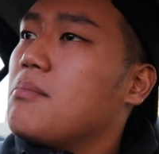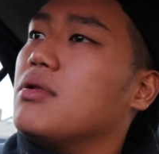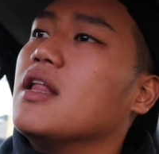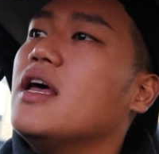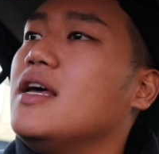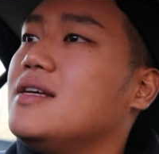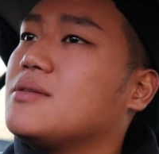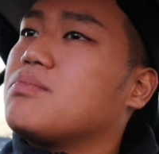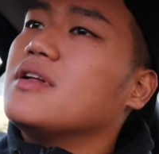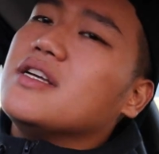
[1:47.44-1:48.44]

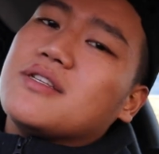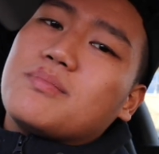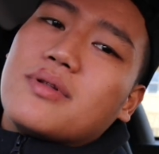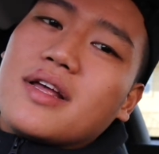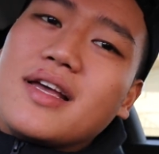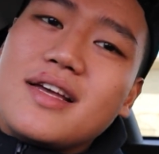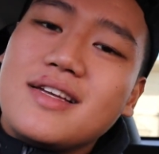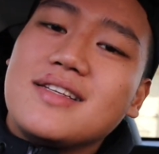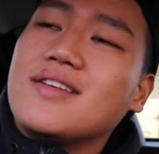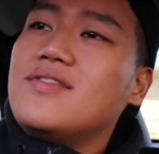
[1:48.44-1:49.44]
please, please,
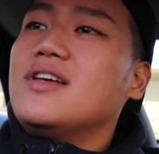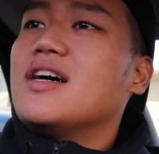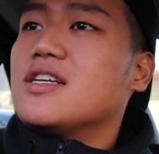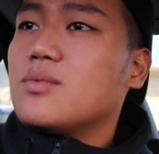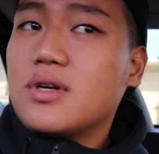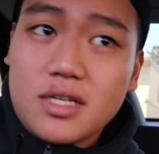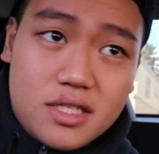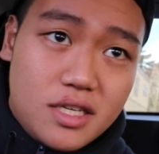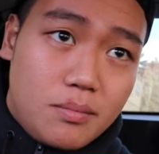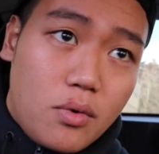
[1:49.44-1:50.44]
please, if you guys want to
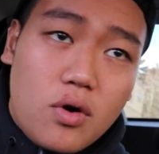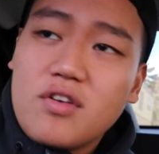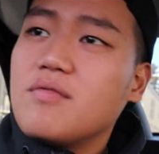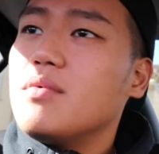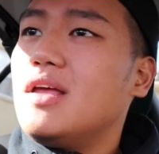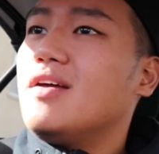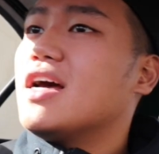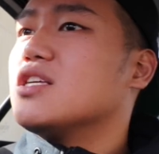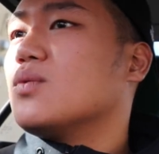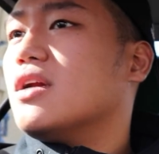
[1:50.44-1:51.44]
see more of me, you
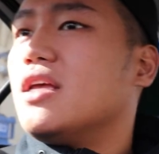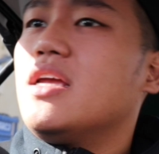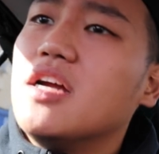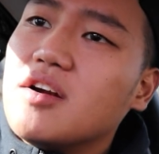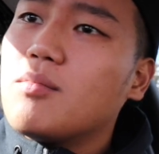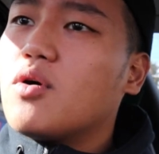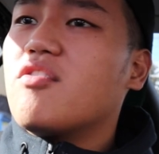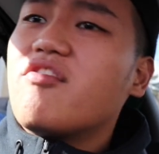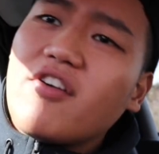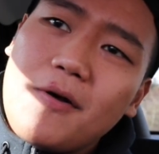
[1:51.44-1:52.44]
guys want to hear
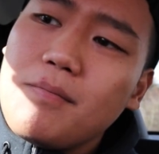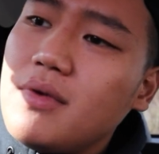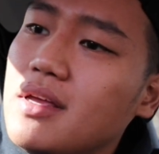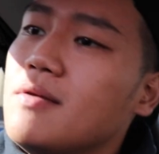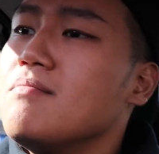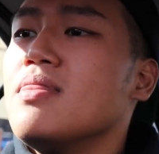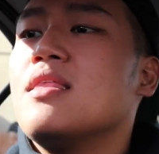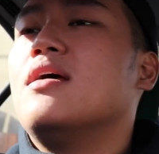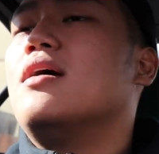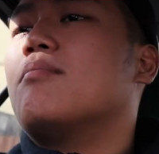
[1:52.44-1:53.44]
more from me,
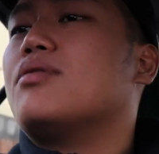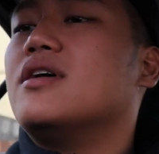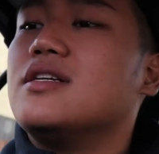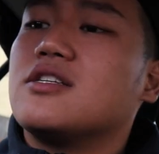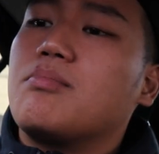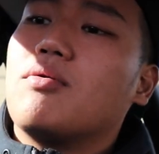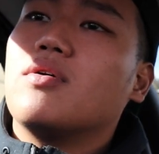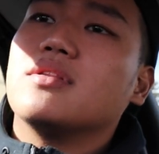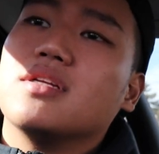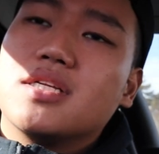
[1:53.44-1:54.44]
please
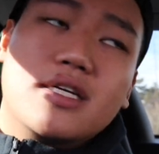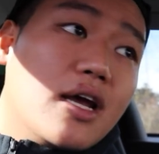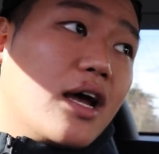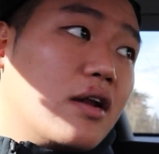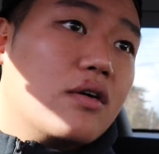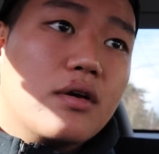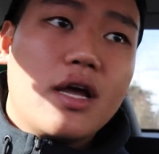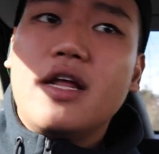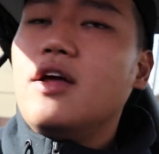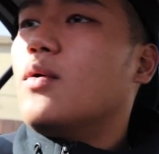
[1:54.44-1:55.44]
support the channel.
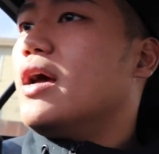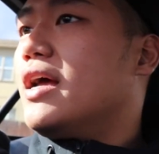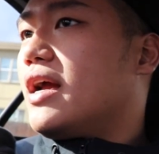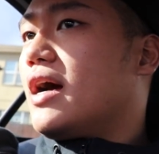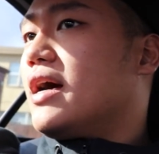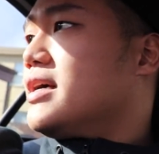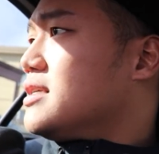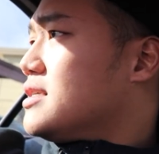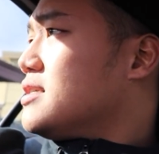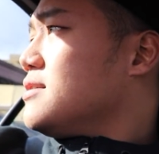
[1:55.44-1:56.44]
Anyway,
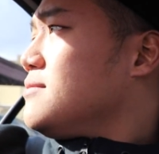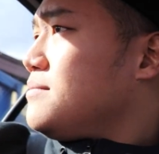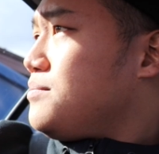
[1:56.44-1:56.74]
guys,